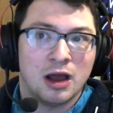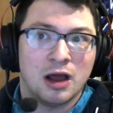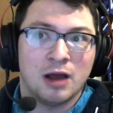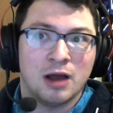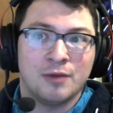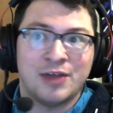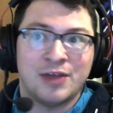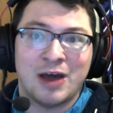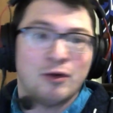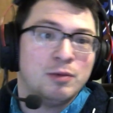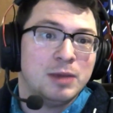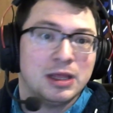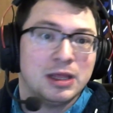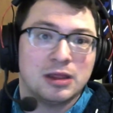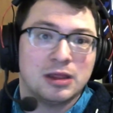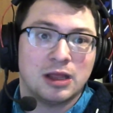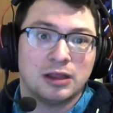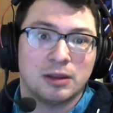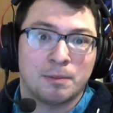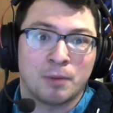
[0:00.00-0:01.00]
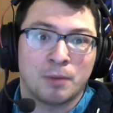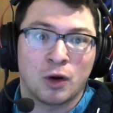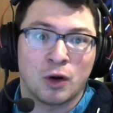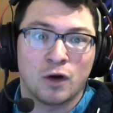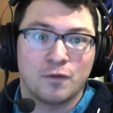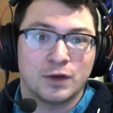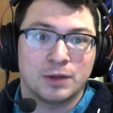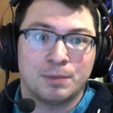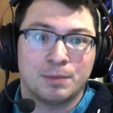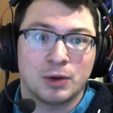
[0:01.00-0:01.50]
That would be like the
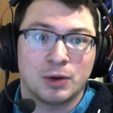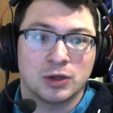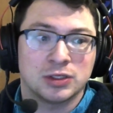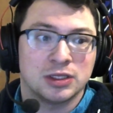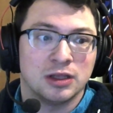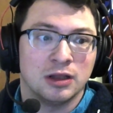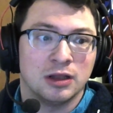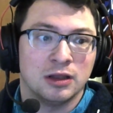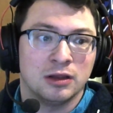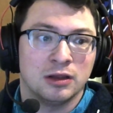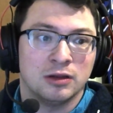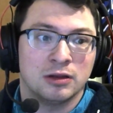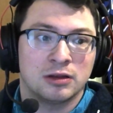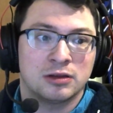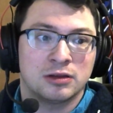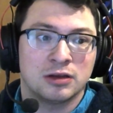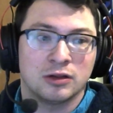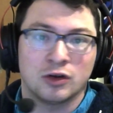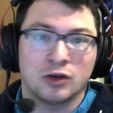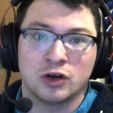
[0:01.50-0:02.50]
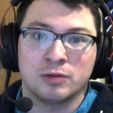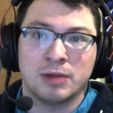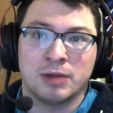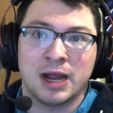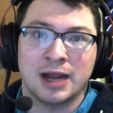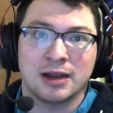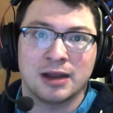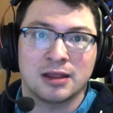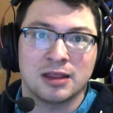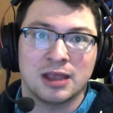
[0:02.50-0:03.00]
perfect person to learn
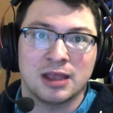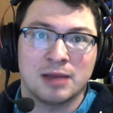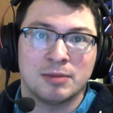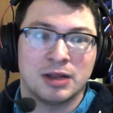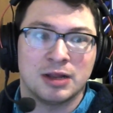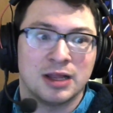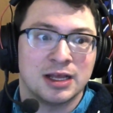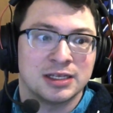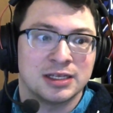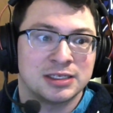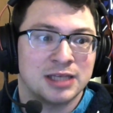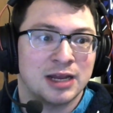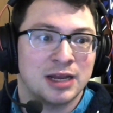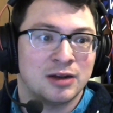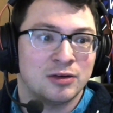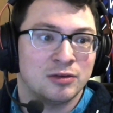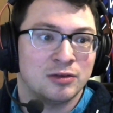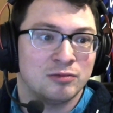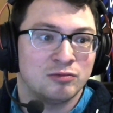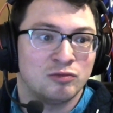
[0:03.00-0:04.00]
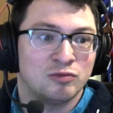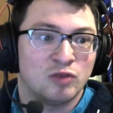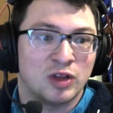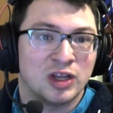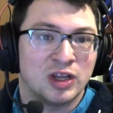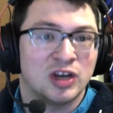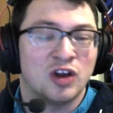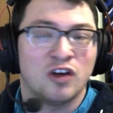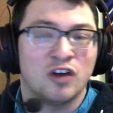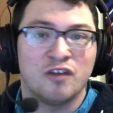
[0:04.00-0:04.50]
behind in the MLS. I don't
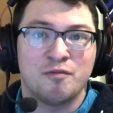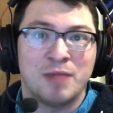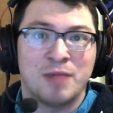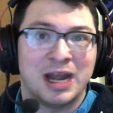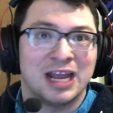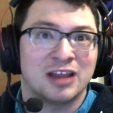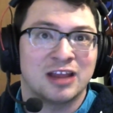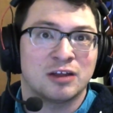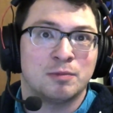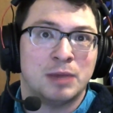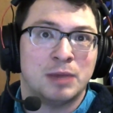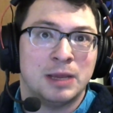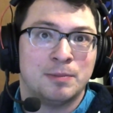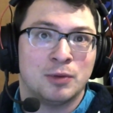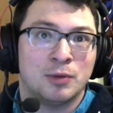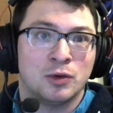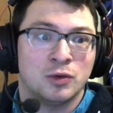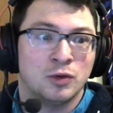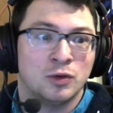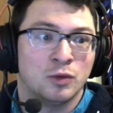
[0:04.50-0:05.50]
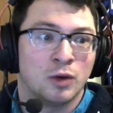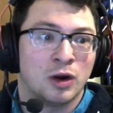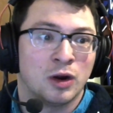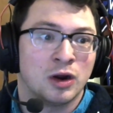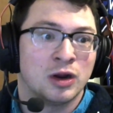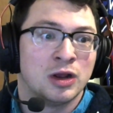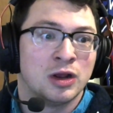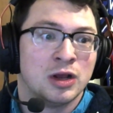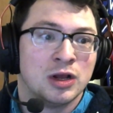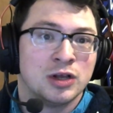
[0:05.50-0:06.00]
really know of many other people who
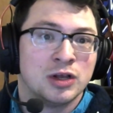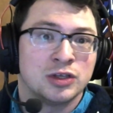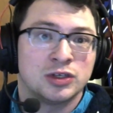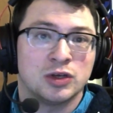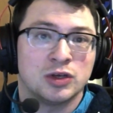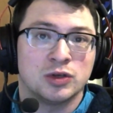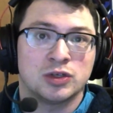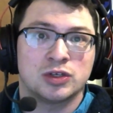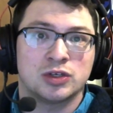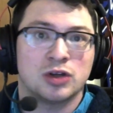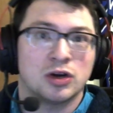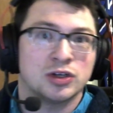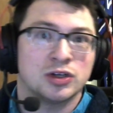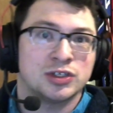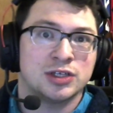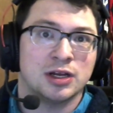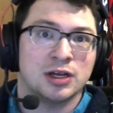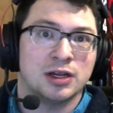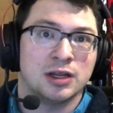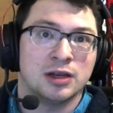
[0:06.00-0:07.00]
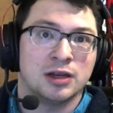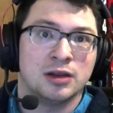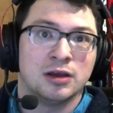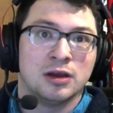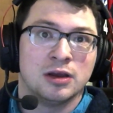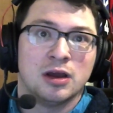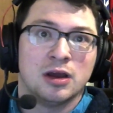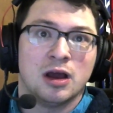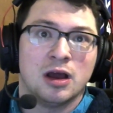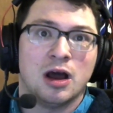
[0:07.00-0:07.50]
are so star-studded
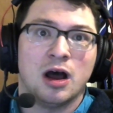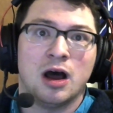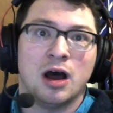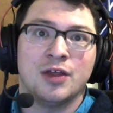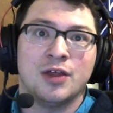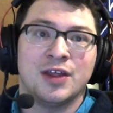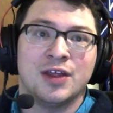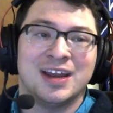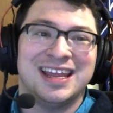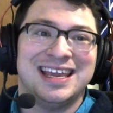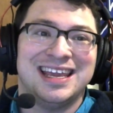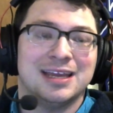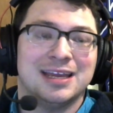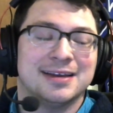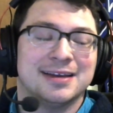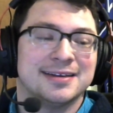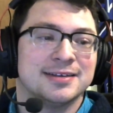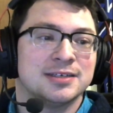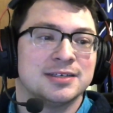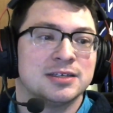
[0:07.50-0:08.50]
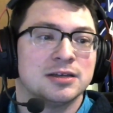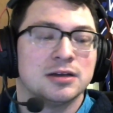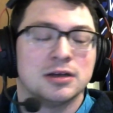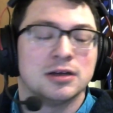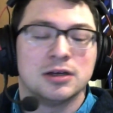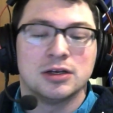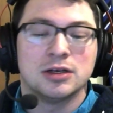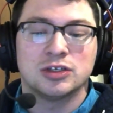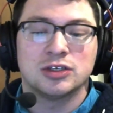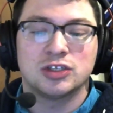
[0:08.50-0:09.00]
than he is.
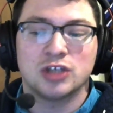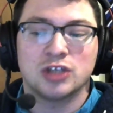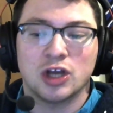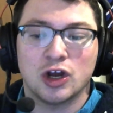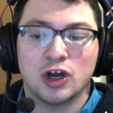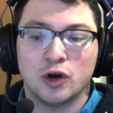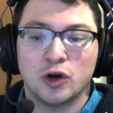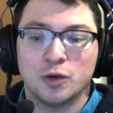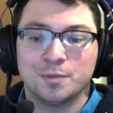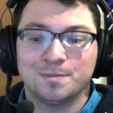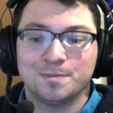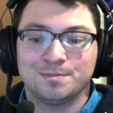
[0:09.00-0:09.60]
So